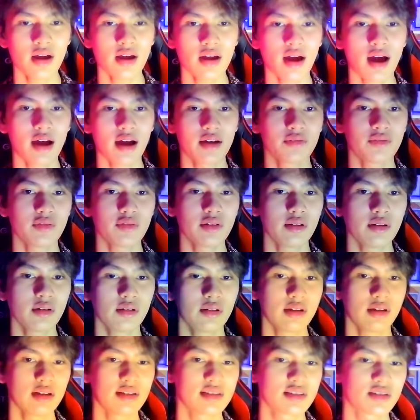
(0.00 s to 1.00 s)
I feel
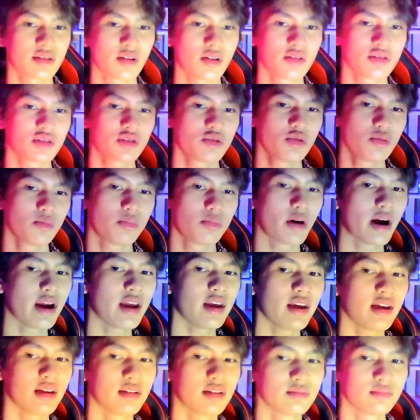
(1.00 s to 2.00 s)
it's not too bright
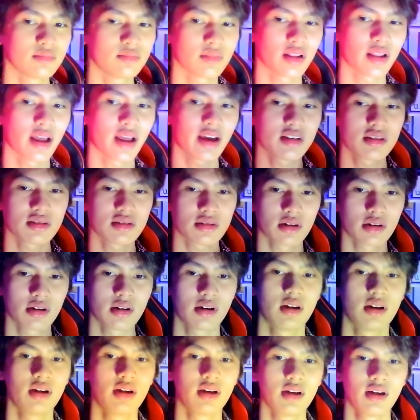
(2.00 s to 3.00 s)
and the lights are
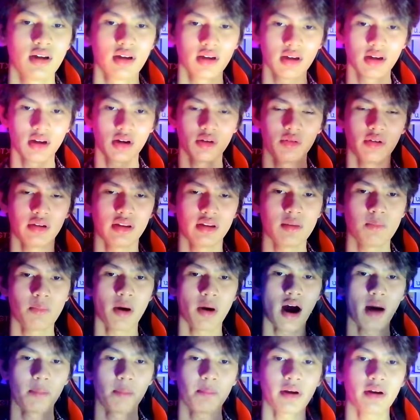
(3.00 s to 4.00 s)
really
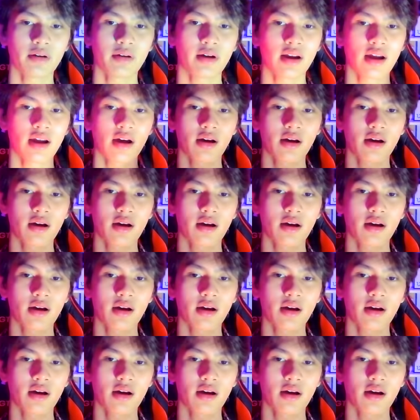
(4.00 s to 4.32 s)
popping right now.